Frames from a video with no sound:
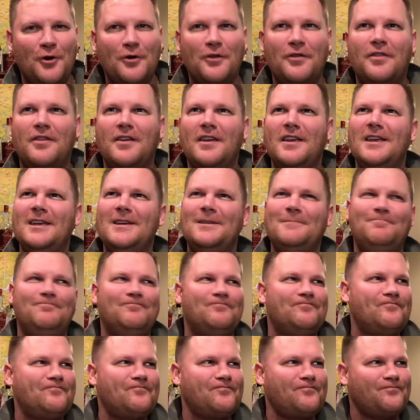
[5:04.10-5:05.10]
earthy,
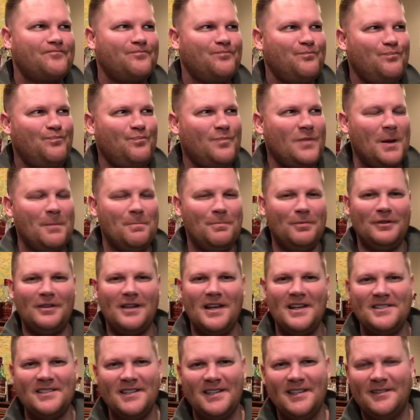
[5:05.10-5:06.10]

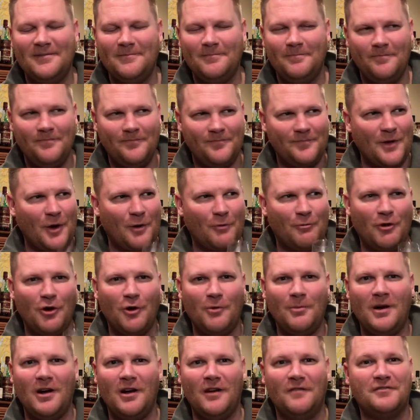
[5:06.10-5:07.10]
pleasant
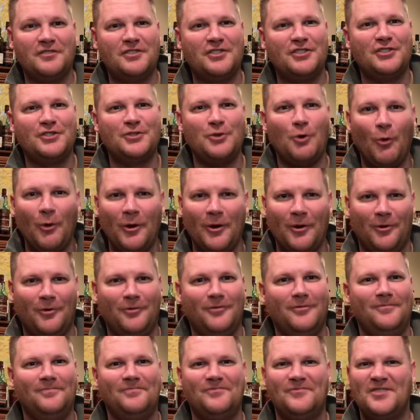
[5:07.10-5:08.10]
aroma of
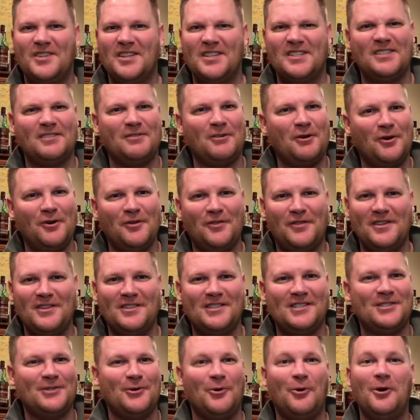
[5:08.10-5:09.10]
soil. Just earthy
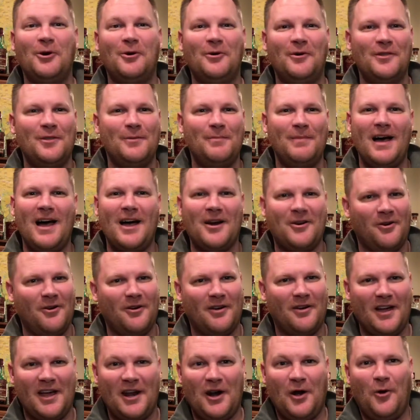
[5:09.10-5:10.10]
soil in the
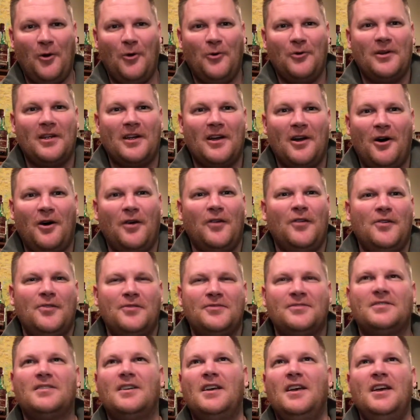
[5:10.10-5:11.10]
background, kind of holding all
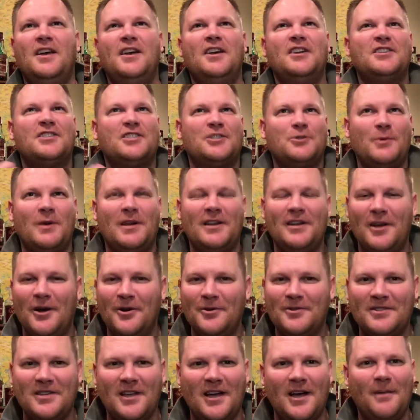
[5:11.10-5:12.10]
those sweet
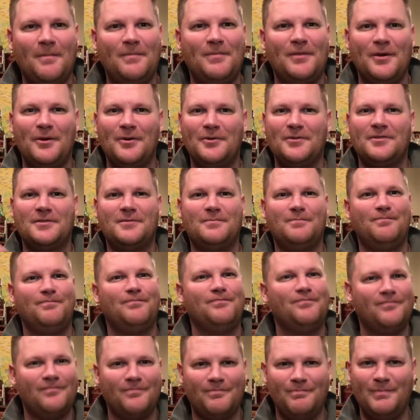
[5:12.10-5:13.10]
notes up, those
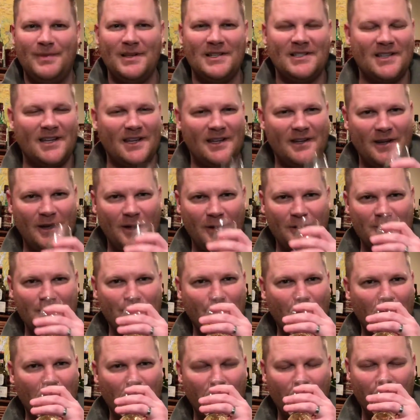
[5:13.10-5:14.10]
biscuit notes,
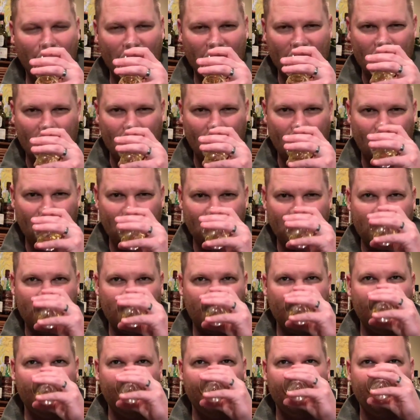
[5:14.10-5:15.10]
buttery biscuit
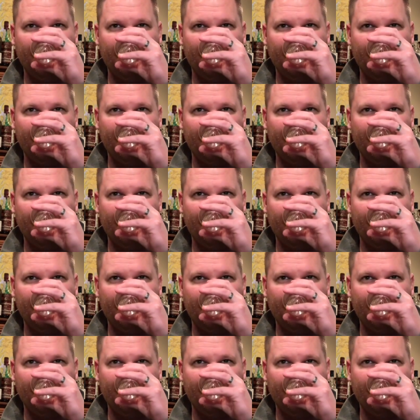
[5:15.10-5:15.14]
notes.